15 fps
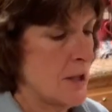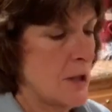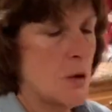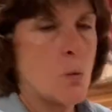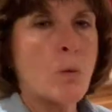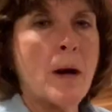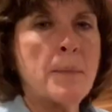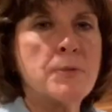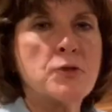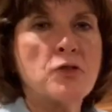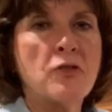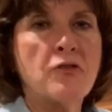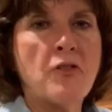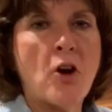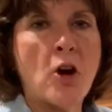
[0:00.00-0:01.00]
Webster
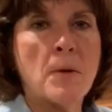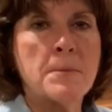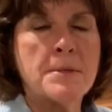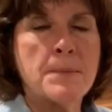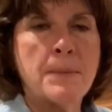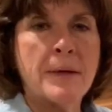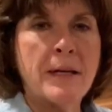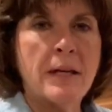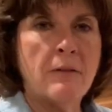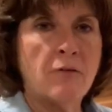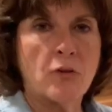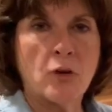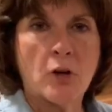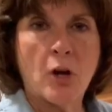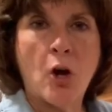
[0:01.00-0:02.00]
Farms beef
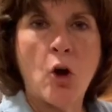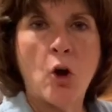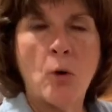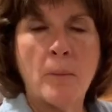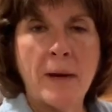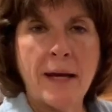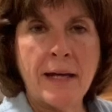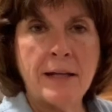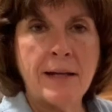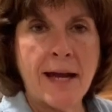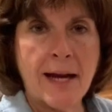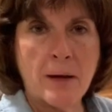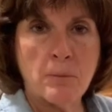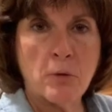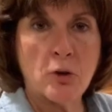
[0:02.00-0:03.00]
on a homemade
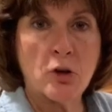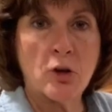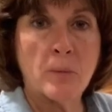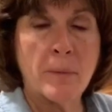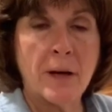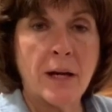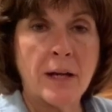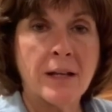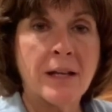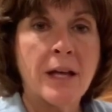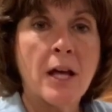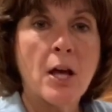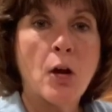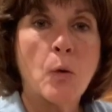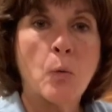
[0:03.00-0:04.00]
hamburger bun.
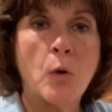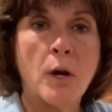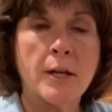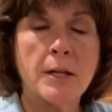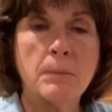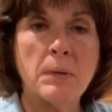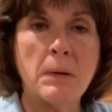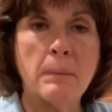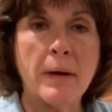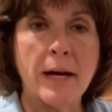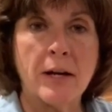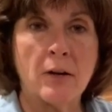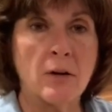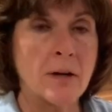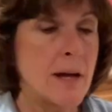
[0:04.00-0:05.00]
What could be
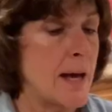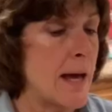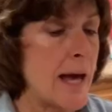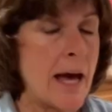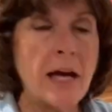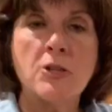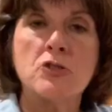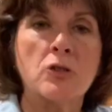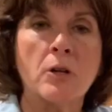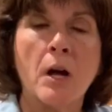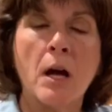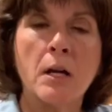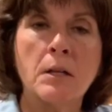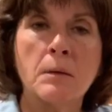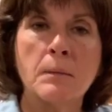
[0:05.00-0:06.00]
better? Add your
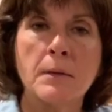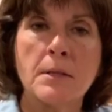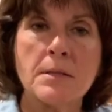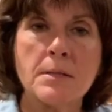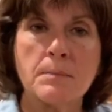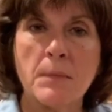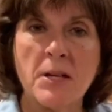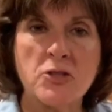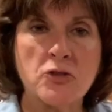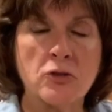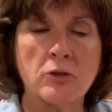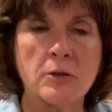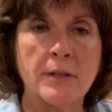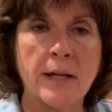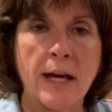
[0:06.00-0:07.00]
condiments,
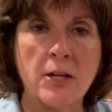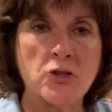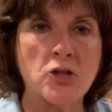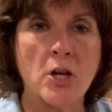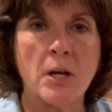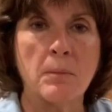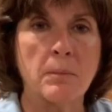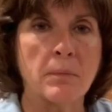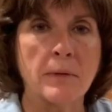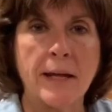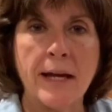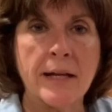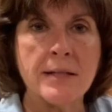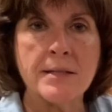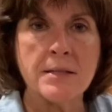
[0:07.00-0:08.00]
mustard, ketchup,
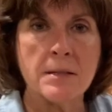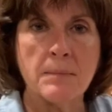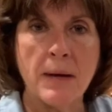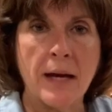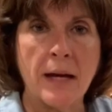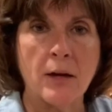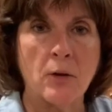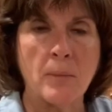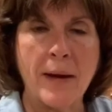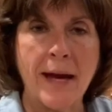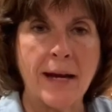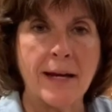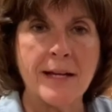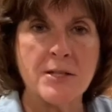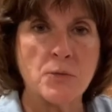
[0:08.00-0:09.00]
lettuce, tomato,
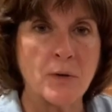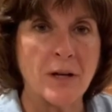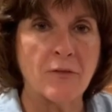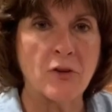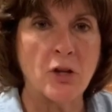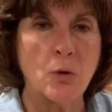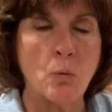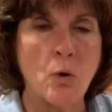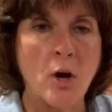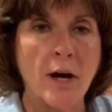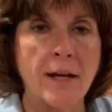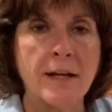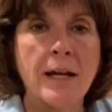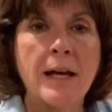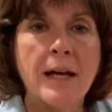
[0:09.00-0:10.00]
mayonnaise, whatever you want.
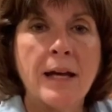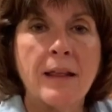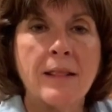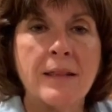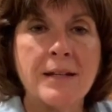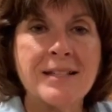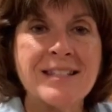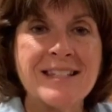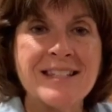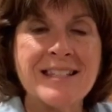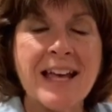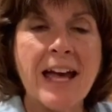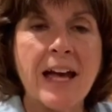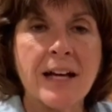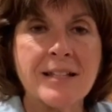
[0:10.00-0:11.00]
This is
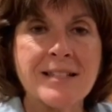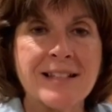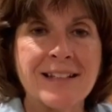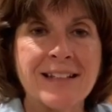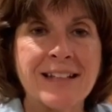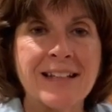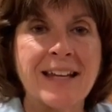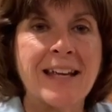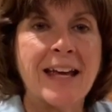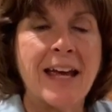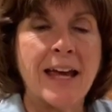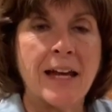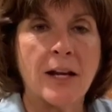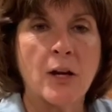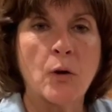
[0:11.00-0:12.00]
excellent
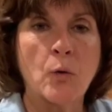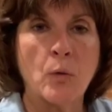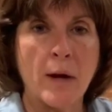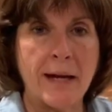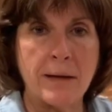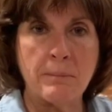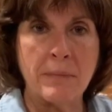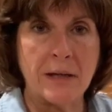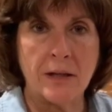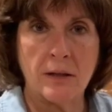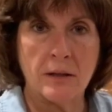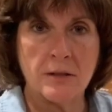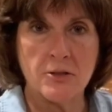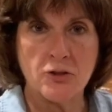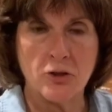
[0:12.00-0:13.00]
and a great meal to
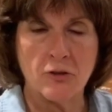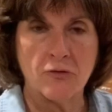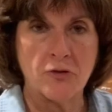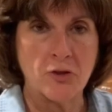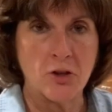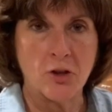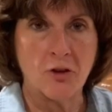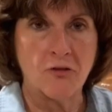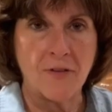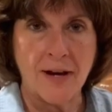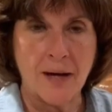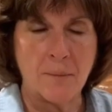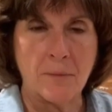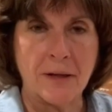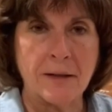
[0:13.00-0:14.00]
serve to your
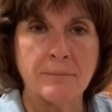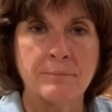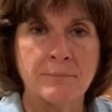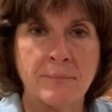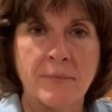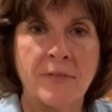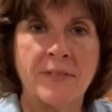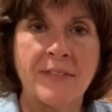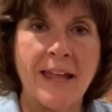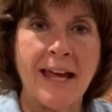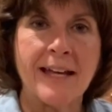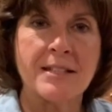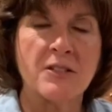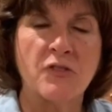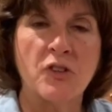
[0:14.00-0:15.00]
family. Thanks.
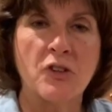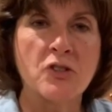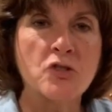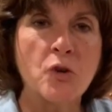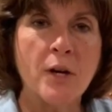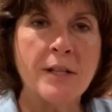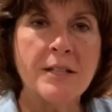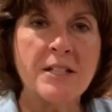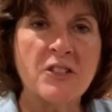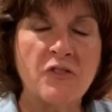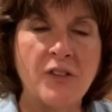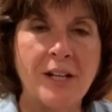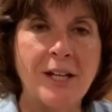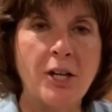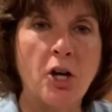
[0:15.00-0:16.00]
If you enjoyed this
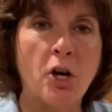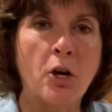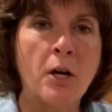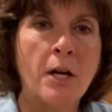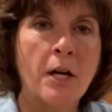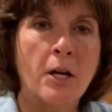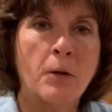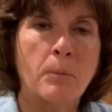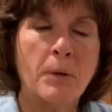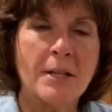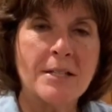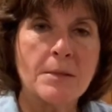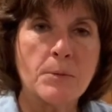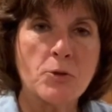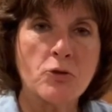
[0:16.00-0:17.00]
video, please
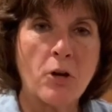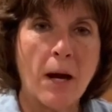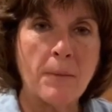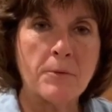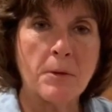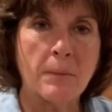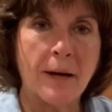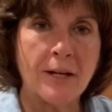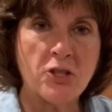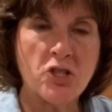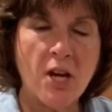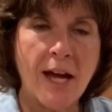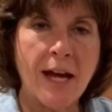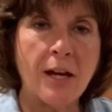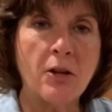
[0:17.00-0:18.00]
subscribe to my
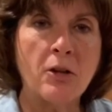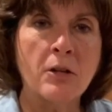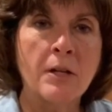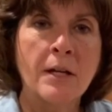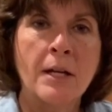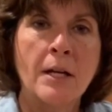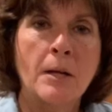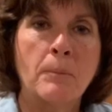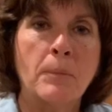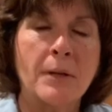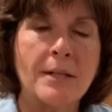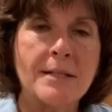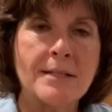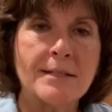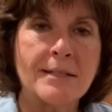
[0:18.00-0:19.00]
channel.
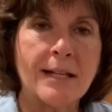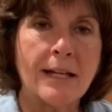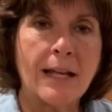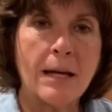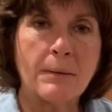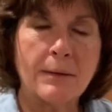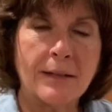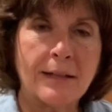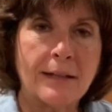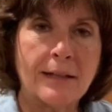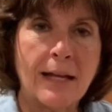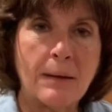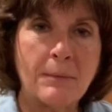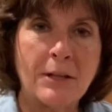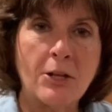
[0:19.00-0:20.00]
Please
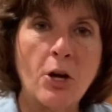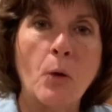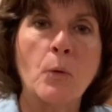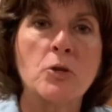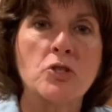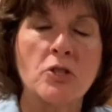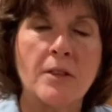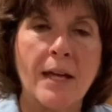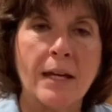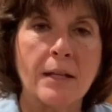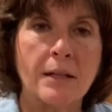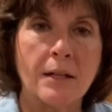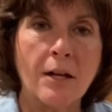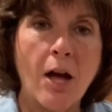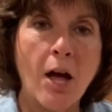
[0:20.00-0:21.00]
let me know what you think in
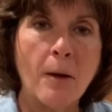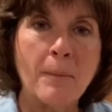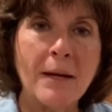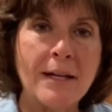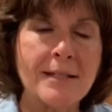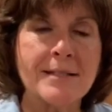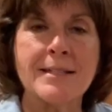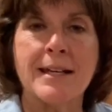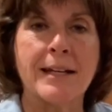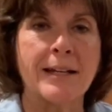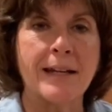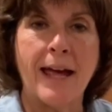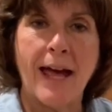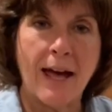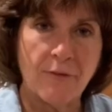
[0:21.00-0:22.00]
the comments, and
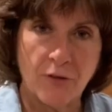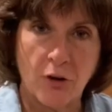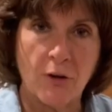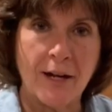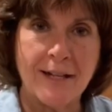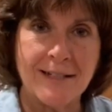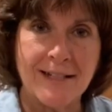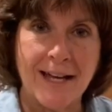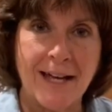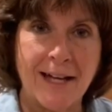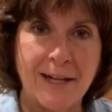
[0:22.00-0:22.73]
have a great day.